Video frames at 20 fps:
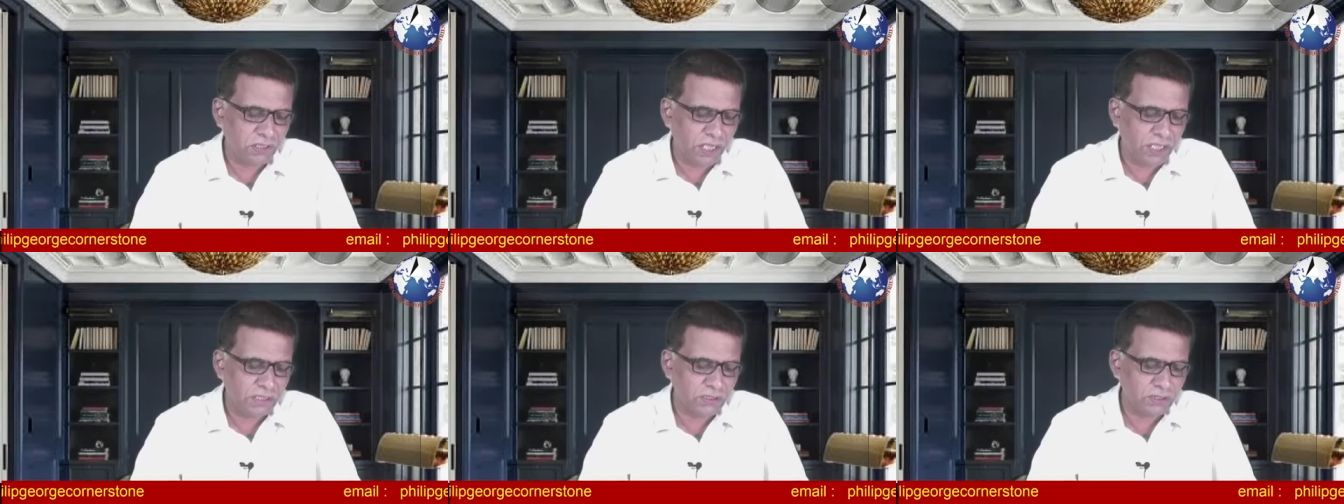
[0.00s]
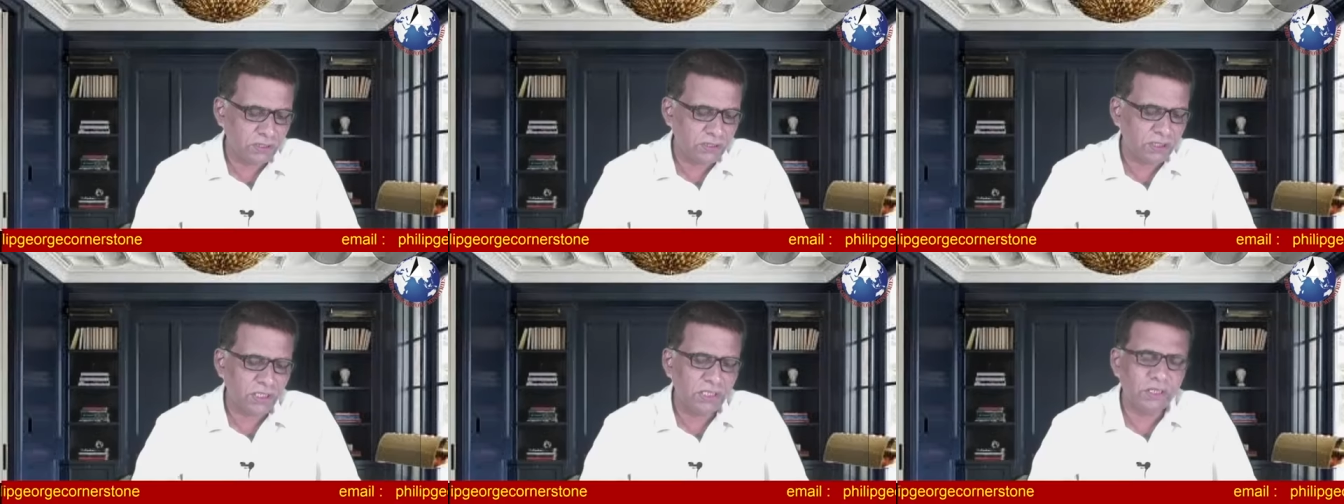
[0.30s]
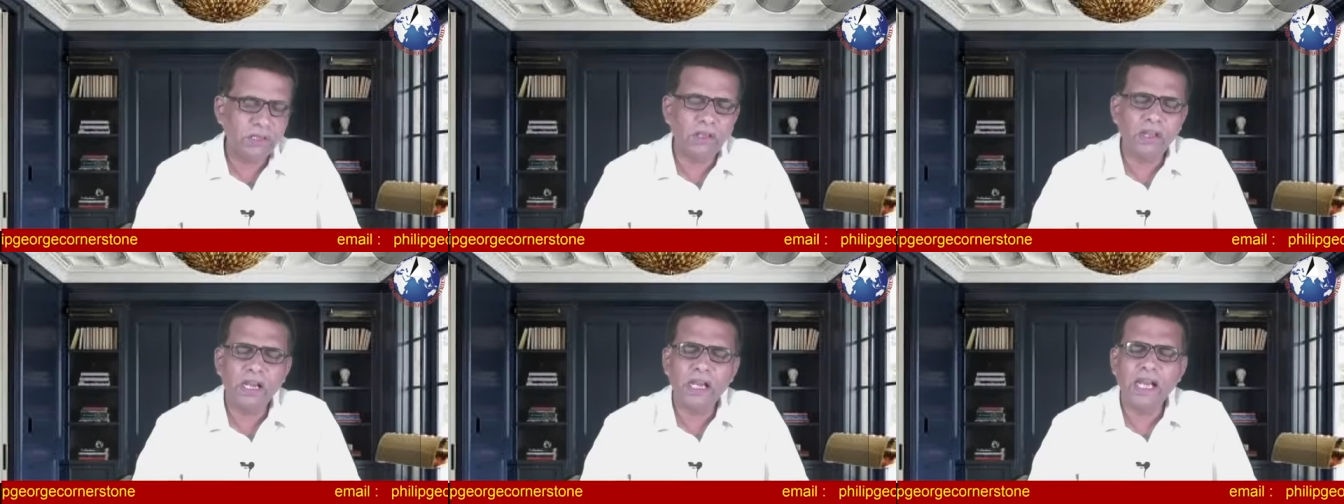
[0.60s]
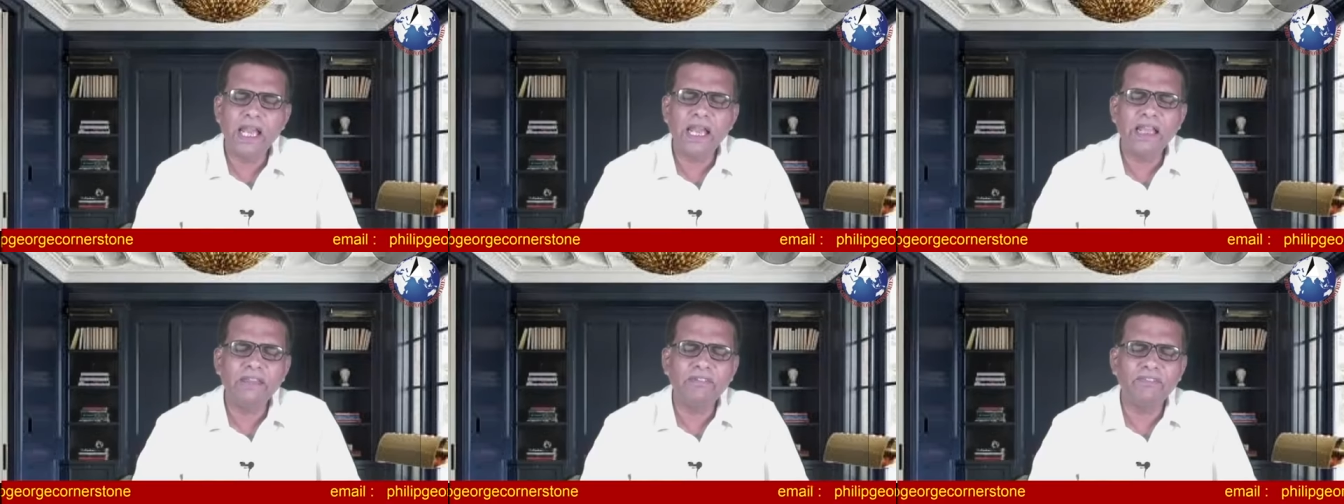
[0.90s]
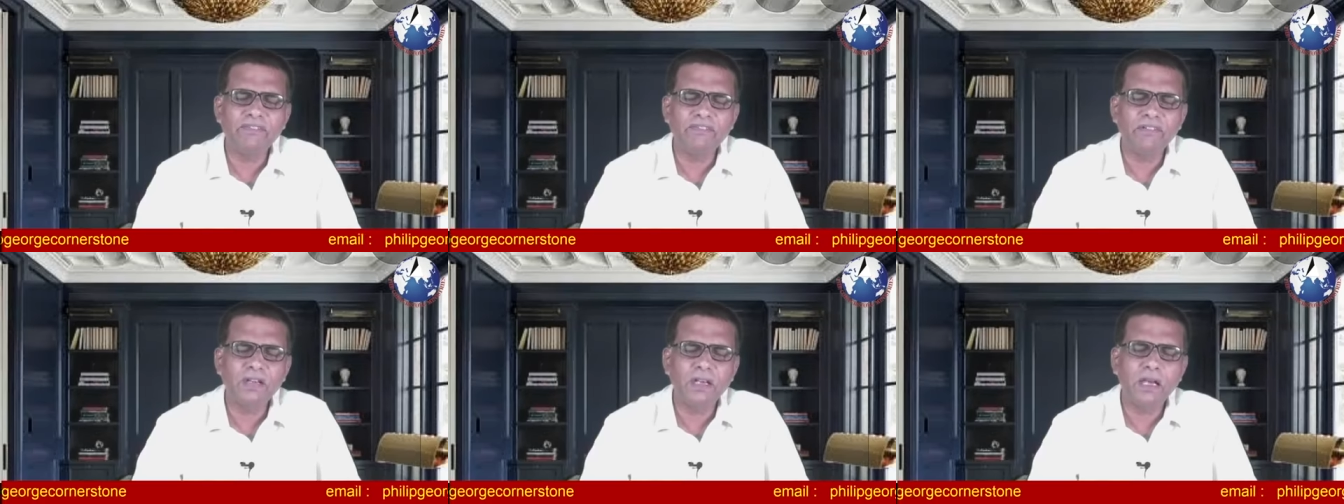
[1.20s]
things in your
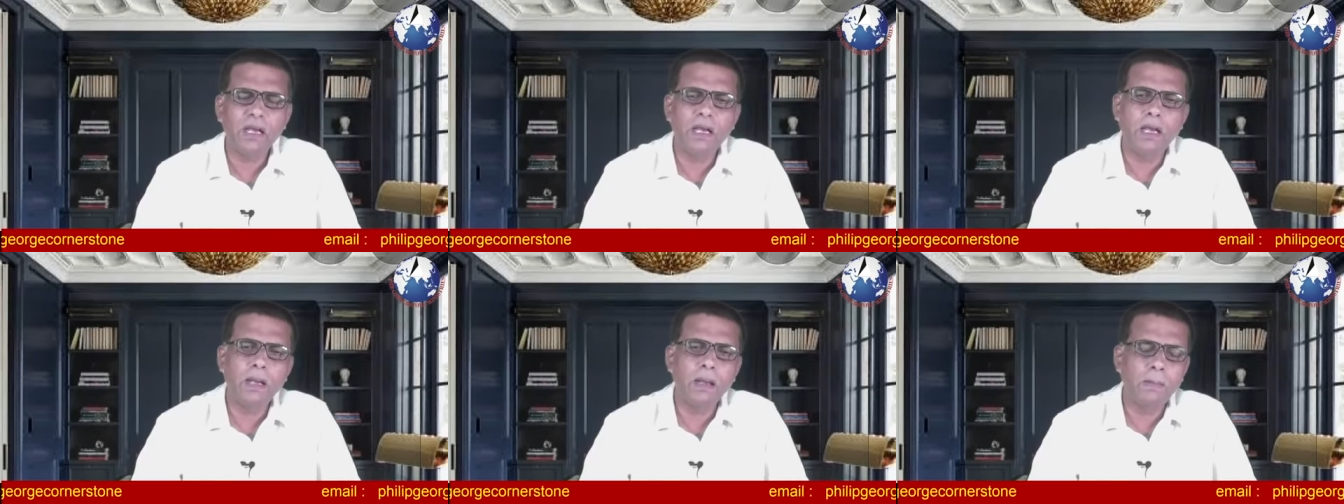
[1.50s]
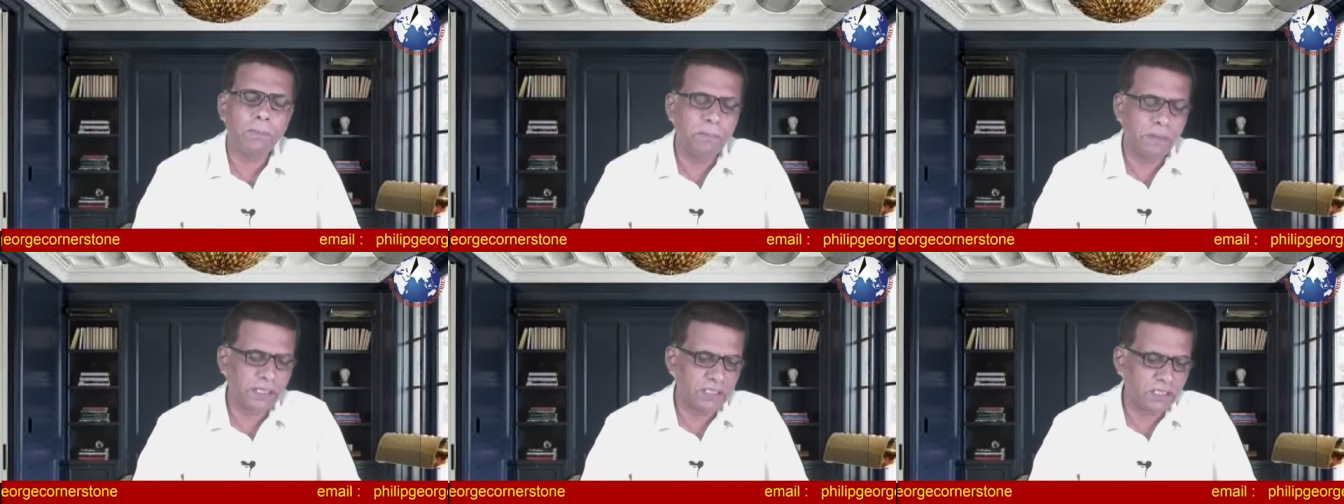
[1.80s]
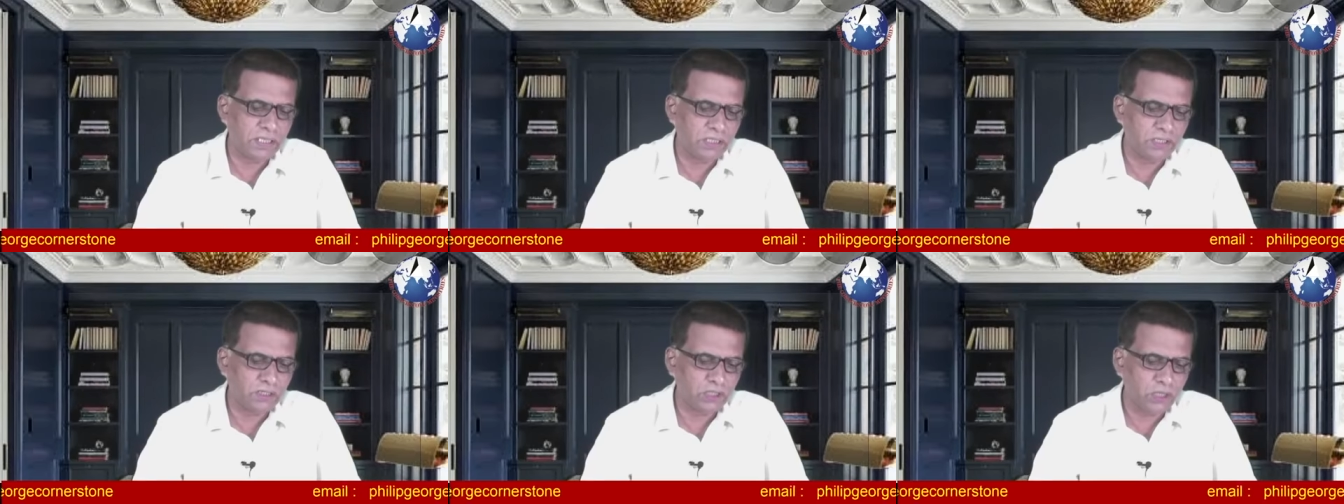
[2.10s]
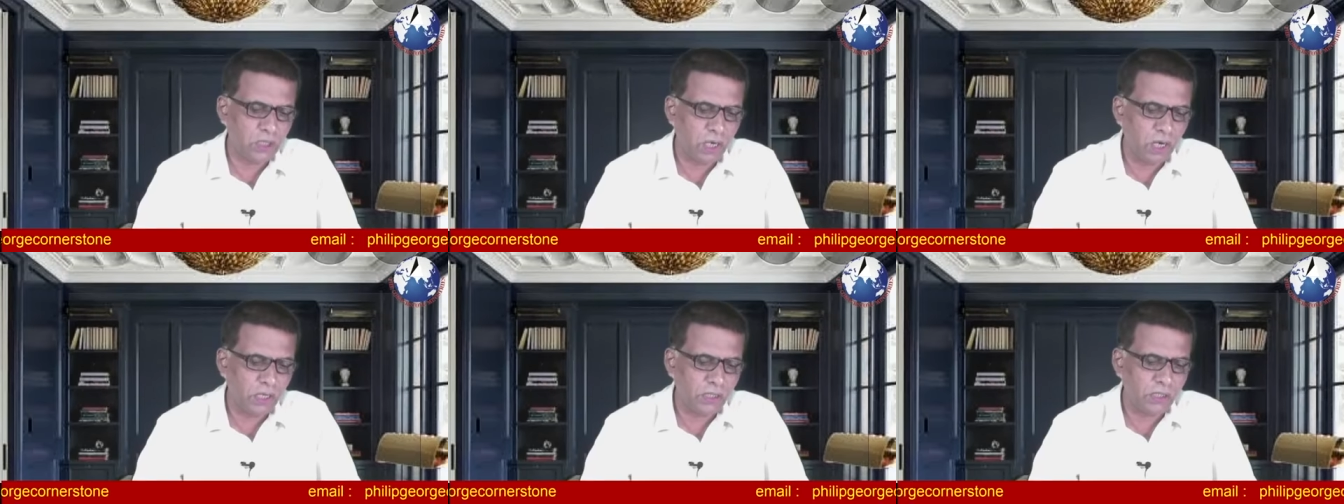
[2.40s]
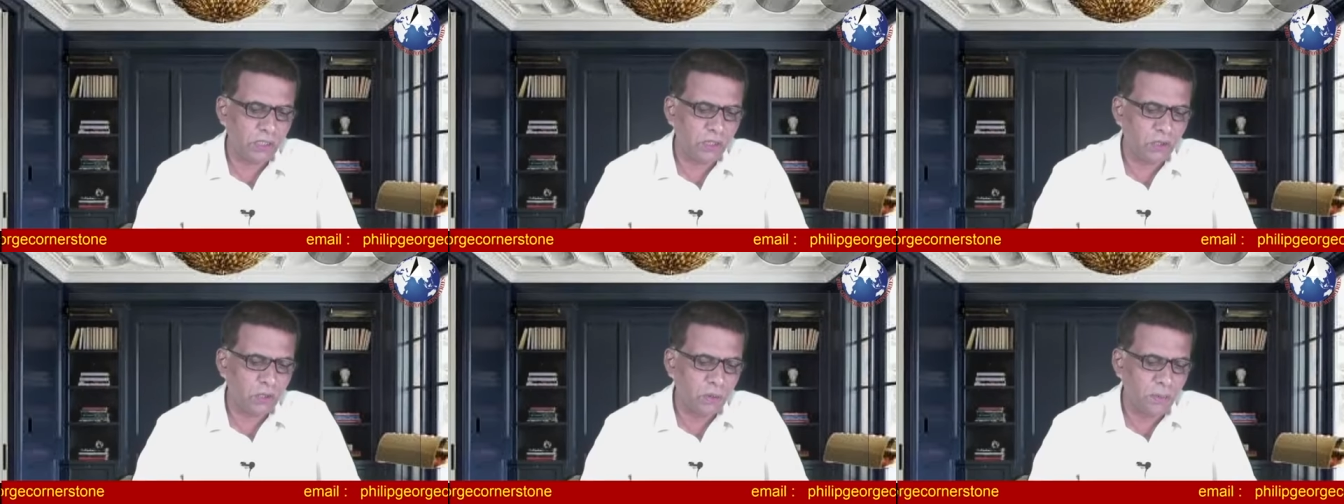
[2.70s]
life uh, brother
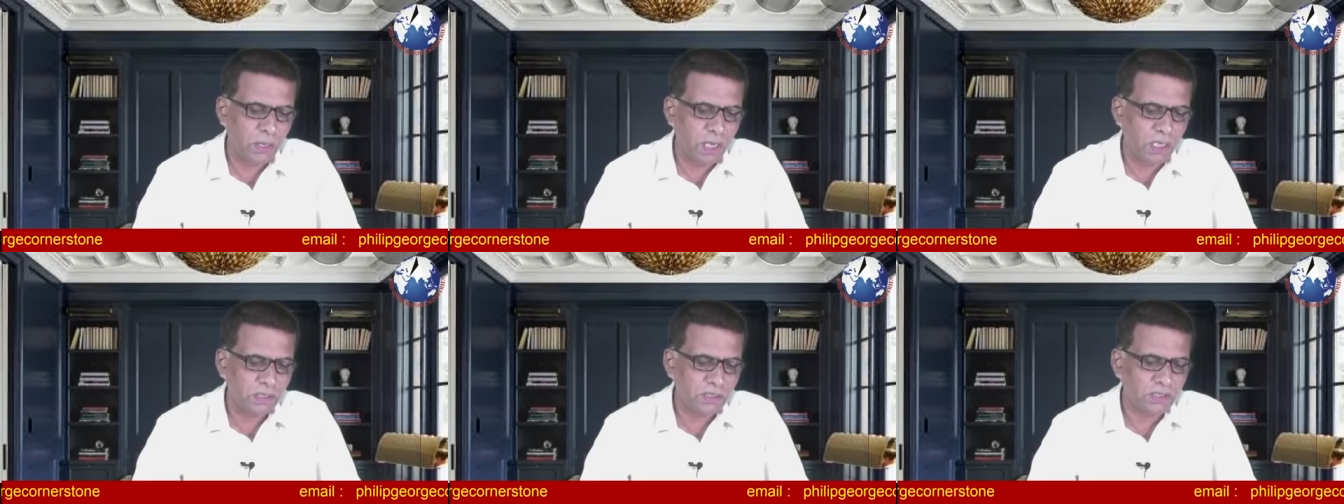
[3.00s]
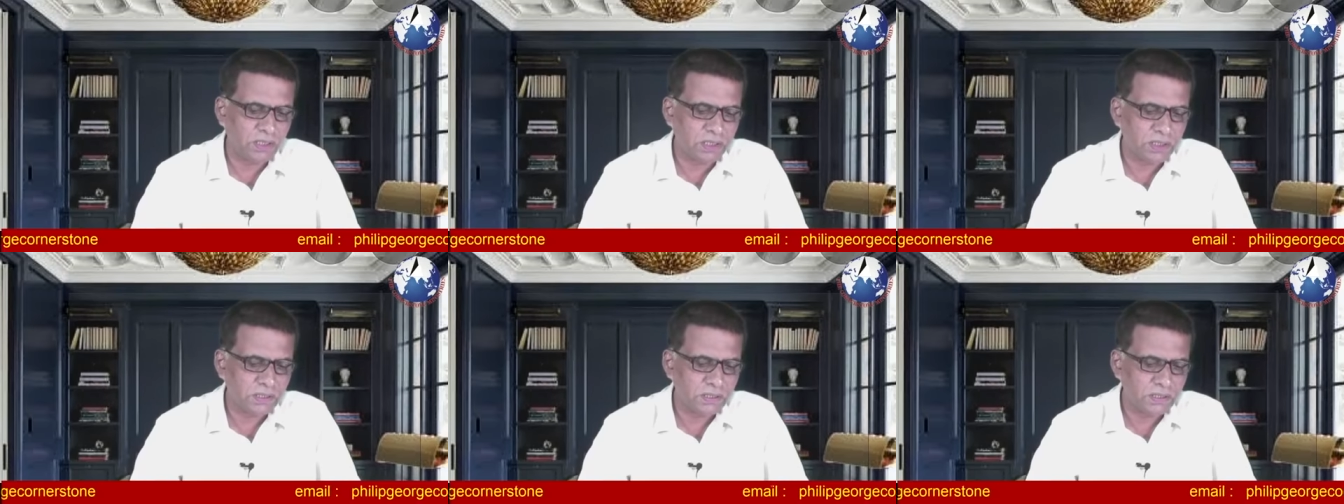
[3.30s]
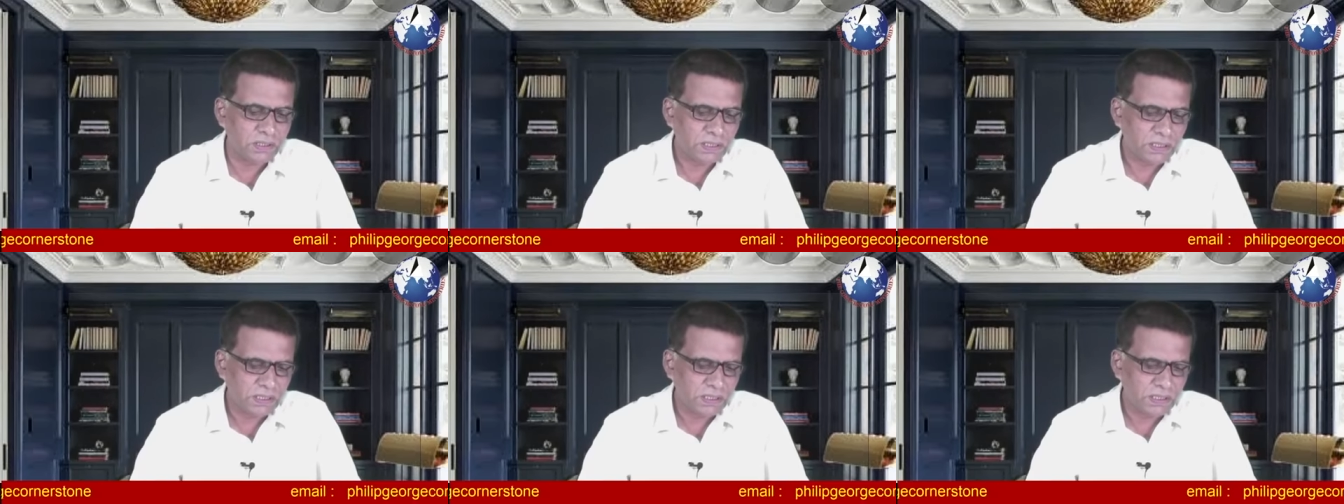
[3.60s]
john hubert